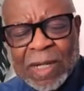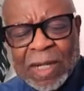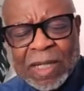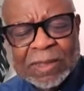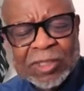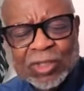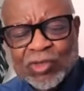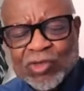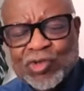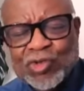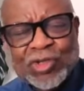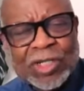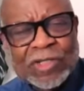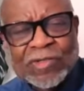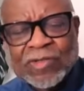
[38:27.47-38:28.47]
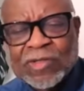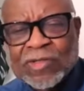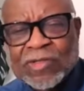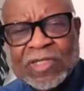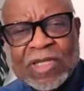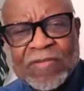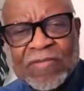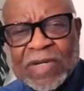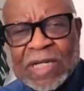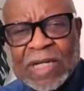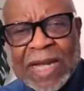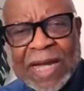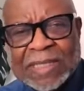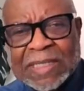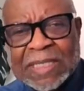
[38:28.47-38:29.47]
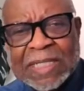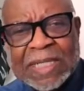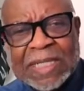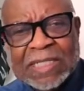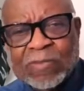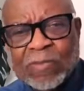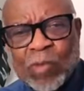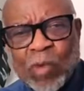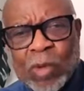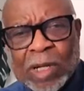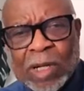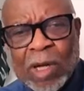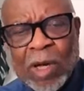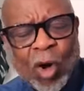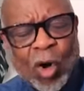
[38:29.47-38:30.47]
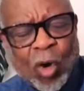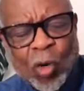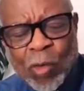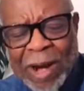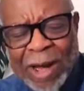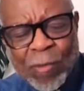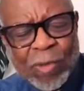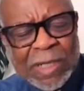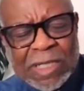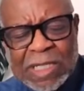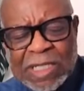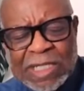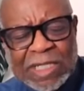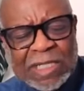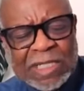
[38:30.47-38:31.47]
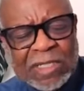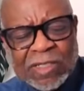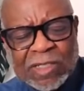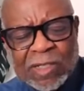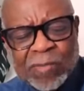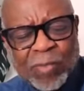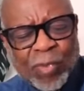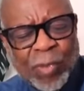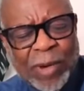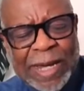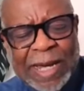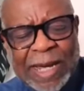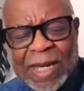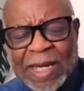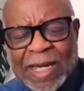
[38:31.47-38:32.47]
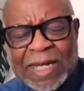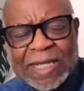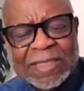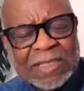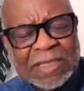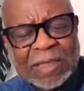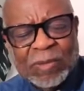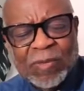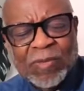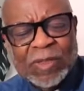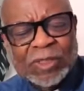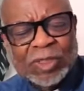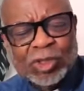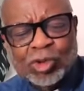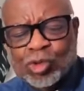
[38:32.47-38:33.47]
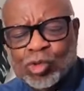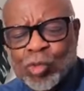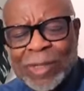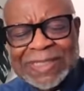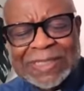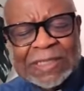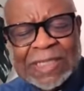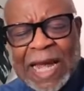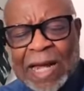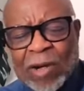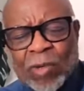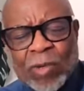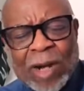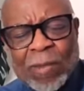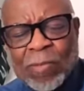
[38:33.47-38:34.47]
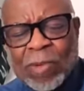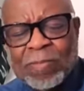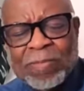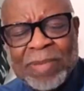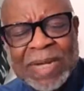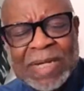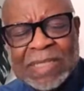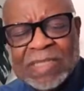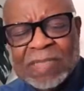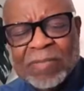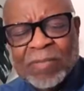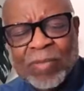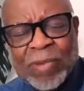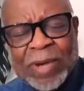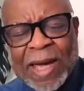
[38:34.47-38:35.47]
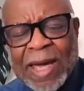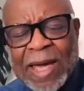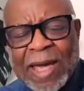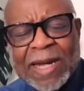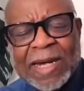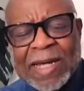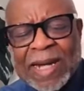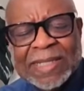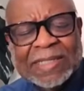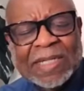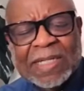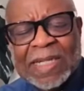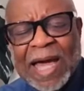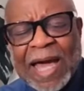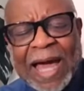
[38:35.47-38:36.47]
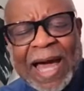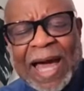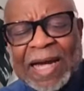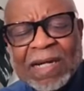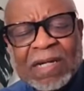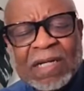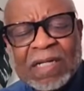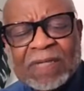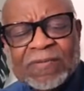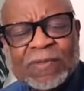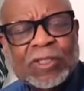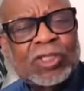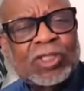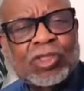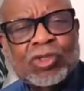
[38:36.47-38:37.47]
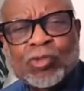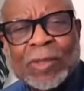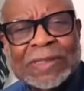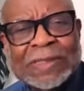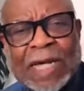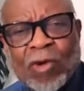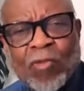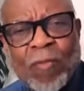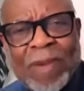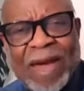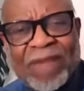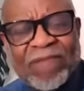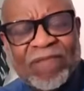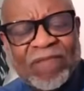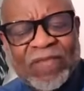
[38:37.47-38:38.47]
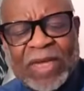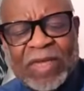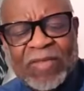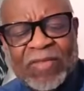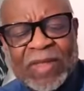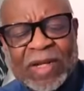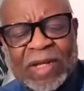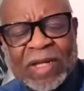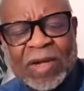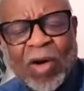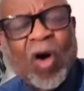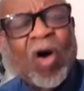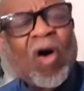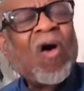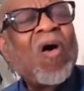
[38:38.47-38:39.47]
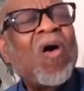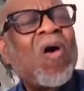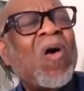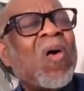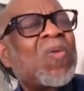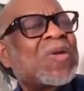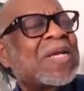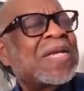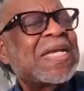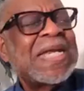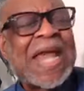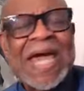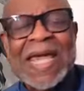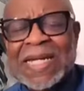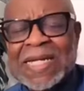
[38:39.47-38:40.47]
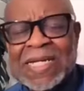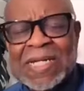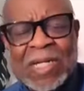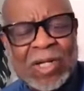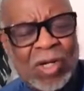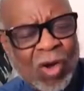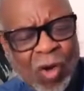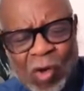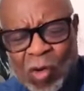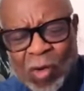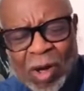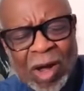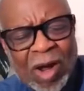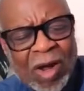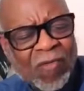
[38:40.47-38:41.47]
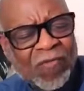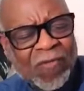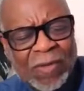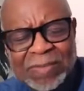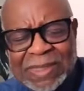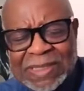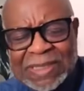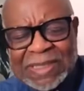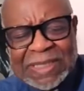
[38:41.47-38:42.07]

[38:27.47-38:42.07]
until six or seven o'clock the next morning on our knees in prayer. And some of us stretched out on our bellies in prayer. And, and I tell you, I love to stretch out on my faith and, and all night long from